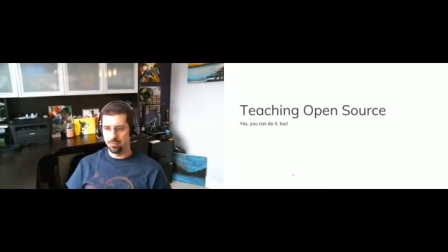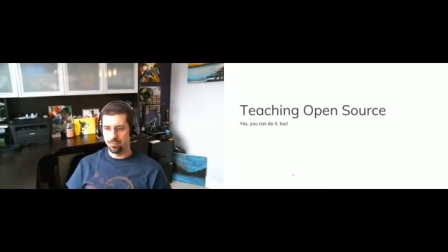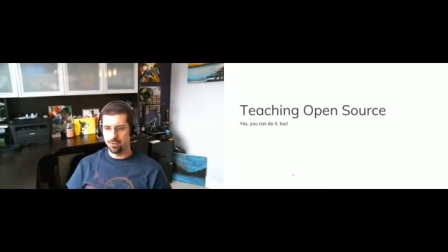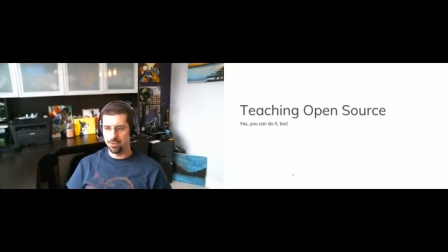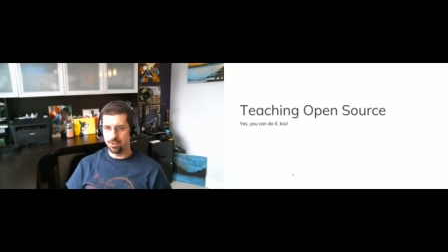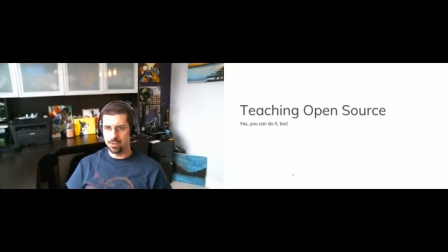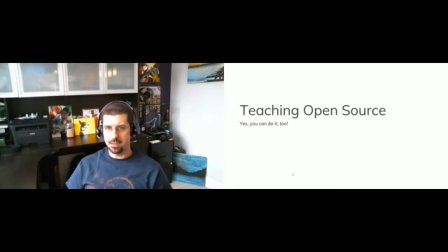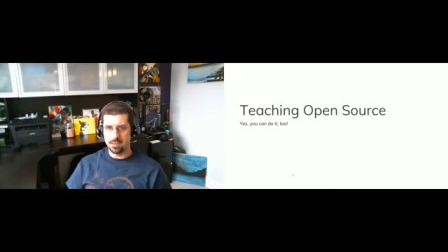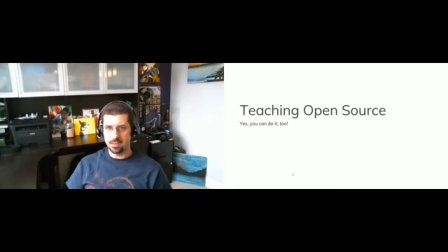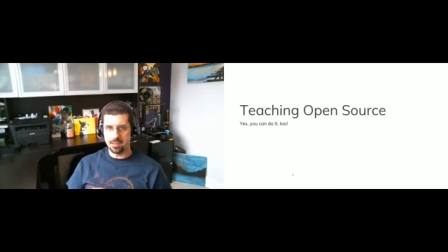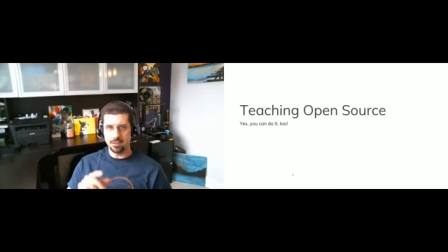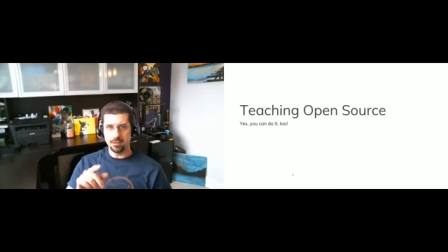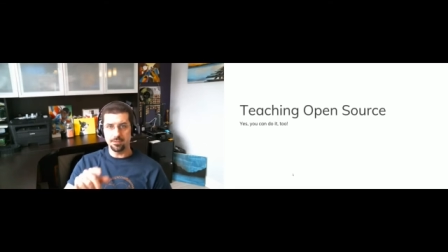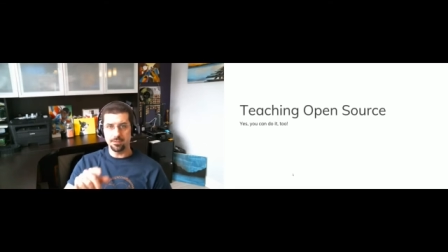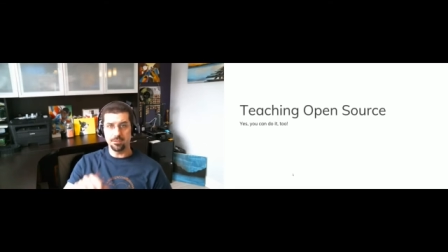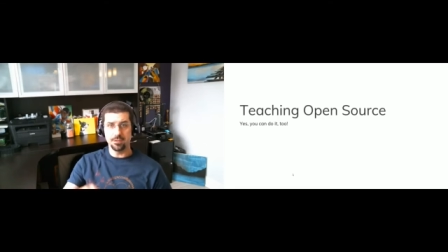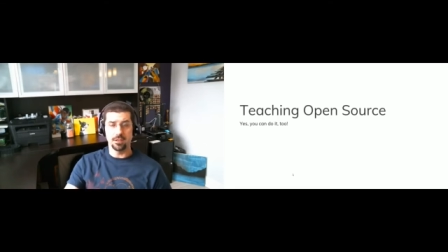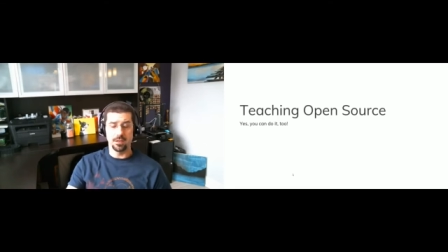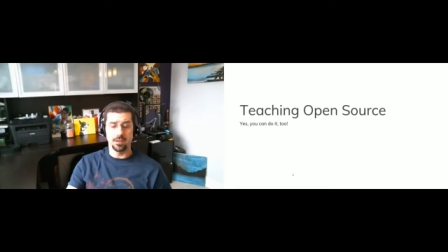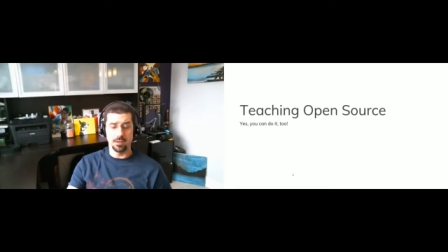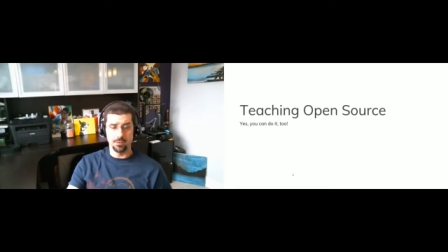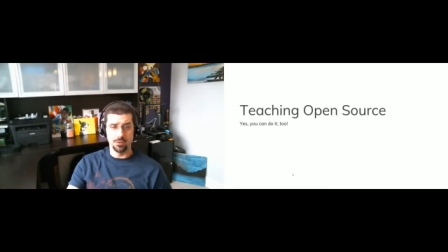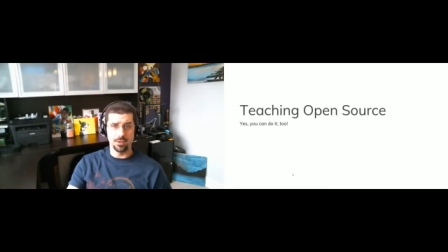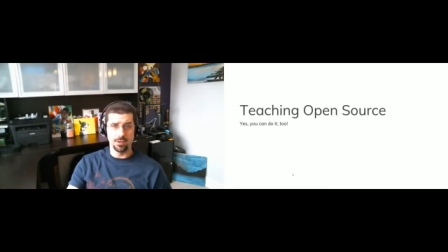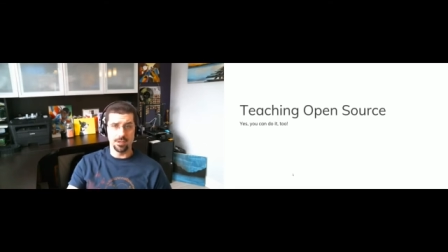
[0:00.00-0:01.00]
the gift
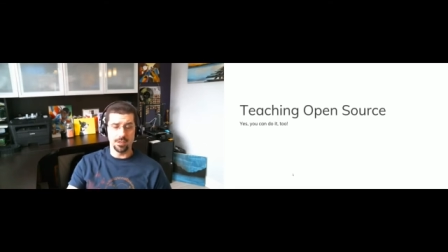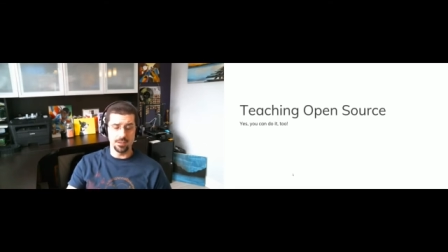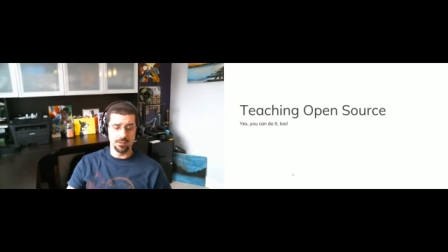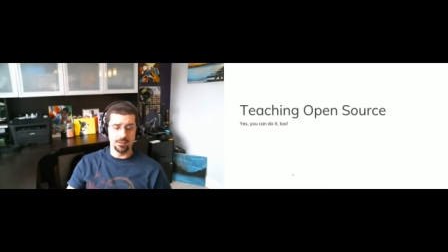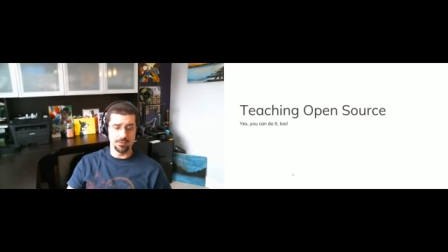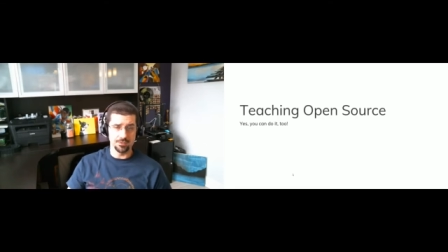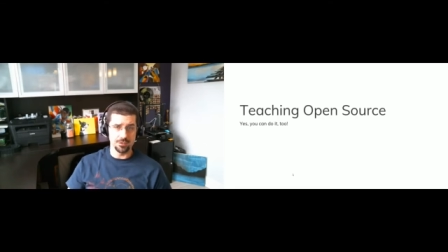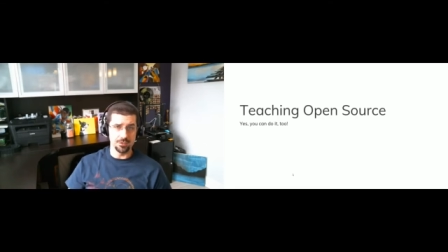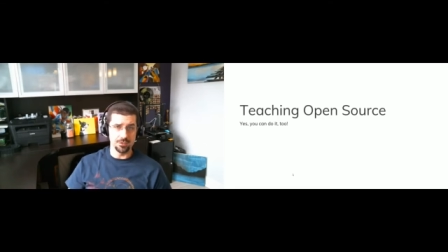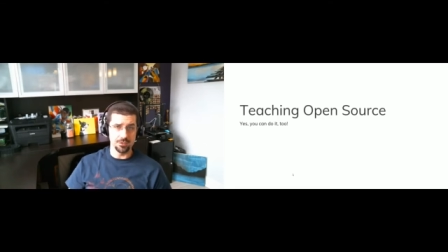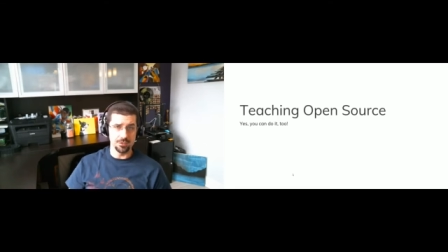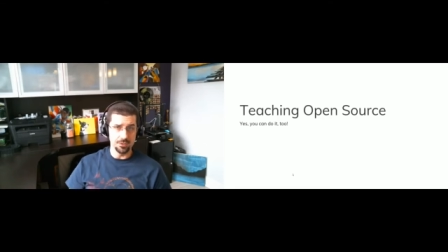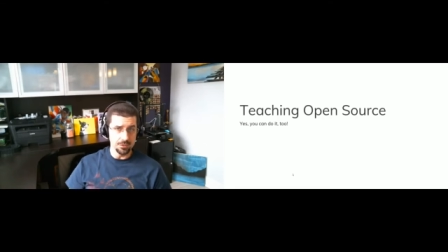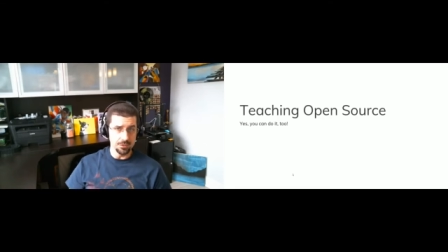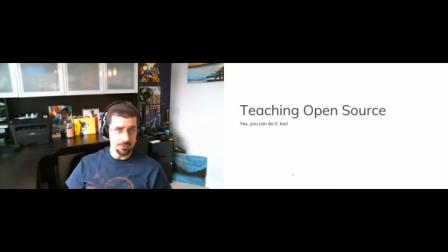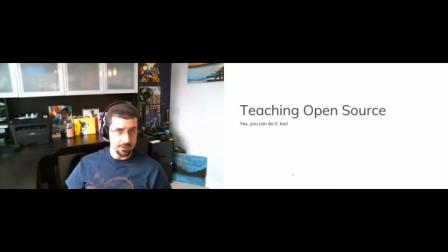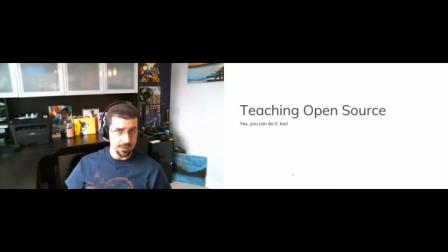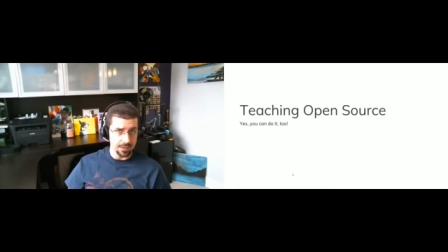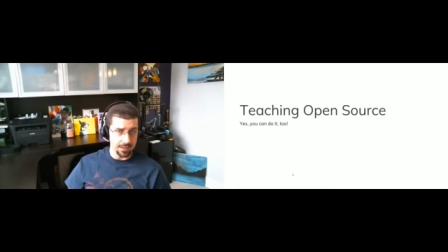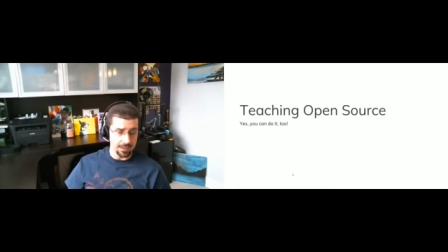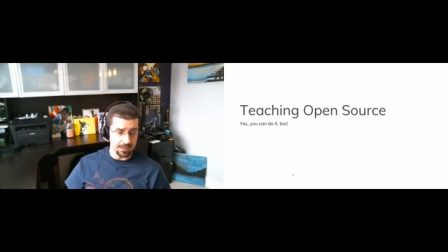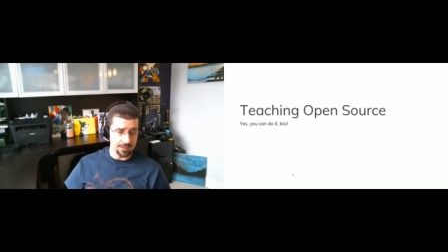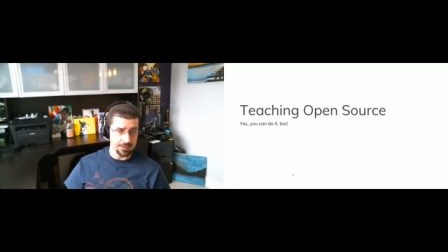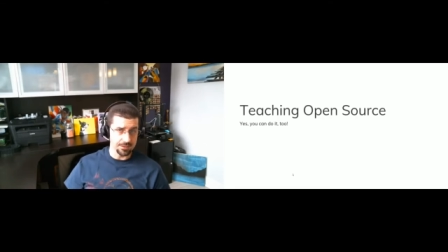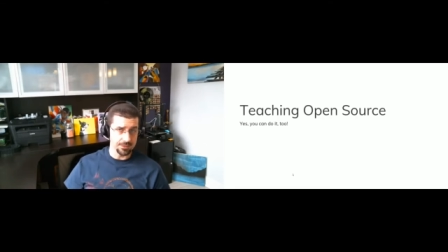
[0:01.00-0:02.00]
that I want to give to you
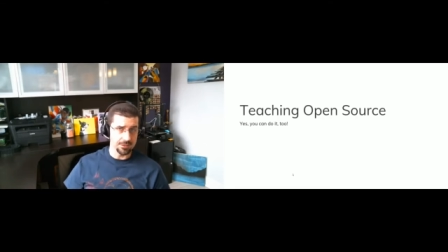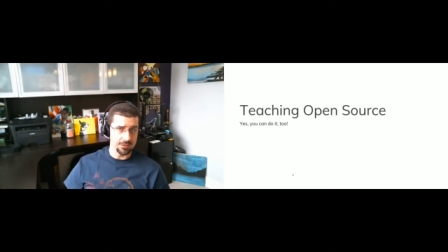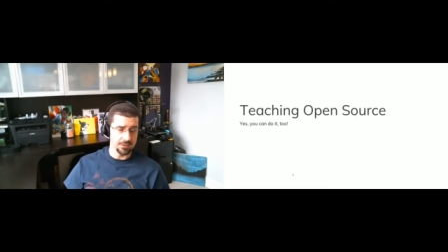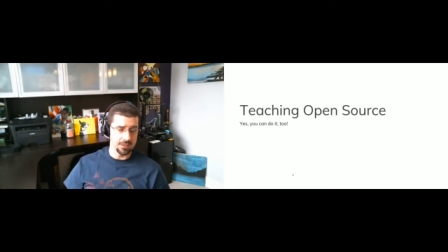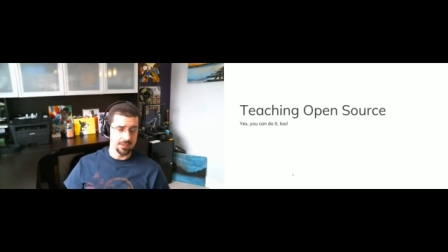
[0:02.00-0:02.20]
guys,